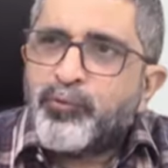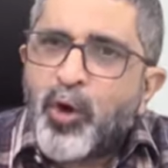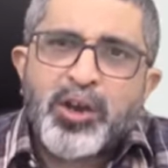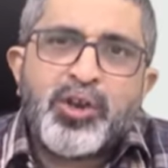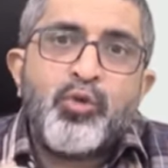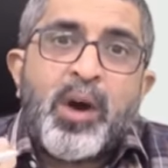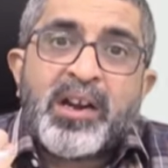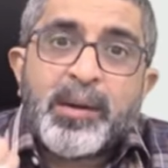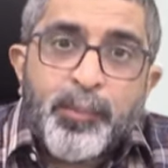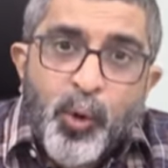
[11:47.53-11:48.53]
What you are
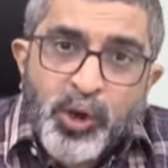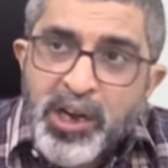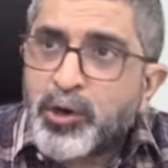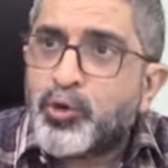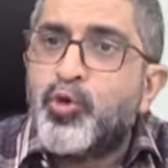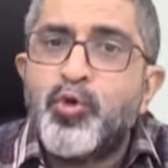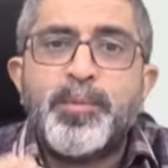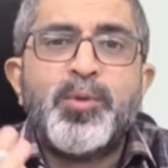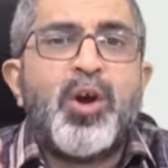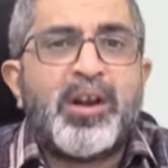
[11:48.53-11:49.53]
reporting, to
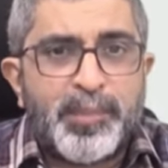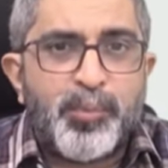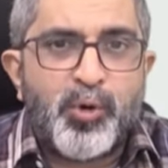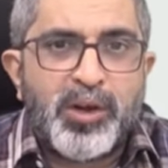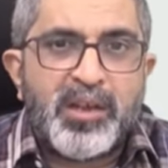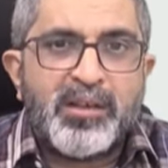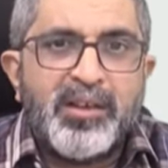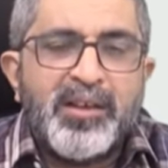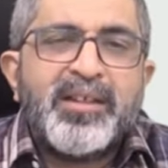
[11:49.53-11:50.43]
whom you are reporting,